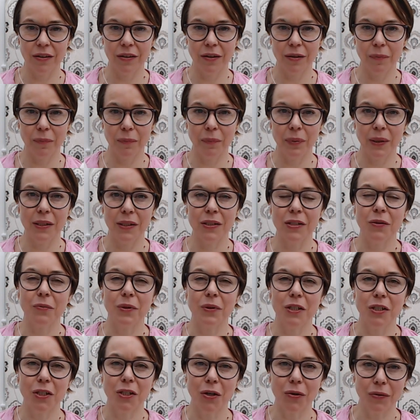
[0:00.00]
the bits that
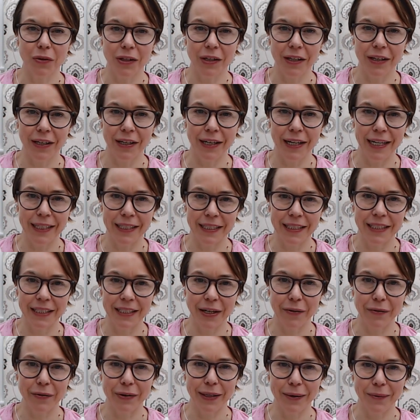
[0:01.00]
we don't
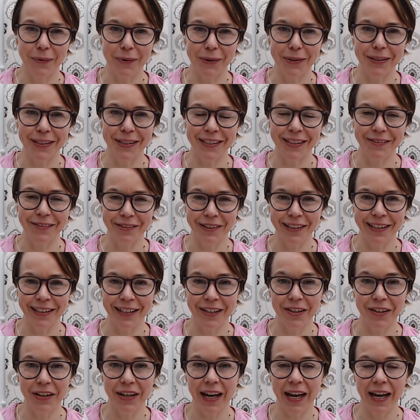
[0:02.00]
necessarily want to really
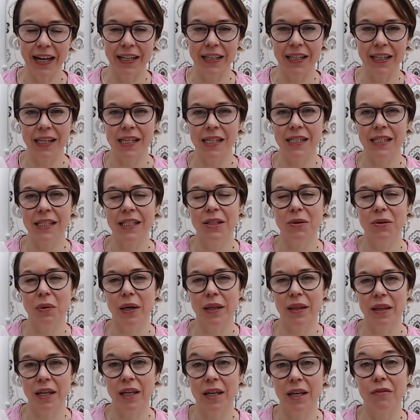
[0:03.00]
look at. This is
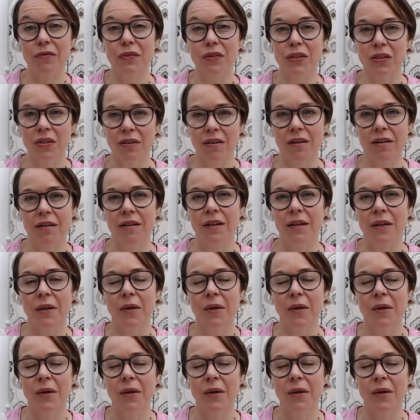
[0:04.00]
where the gifts are.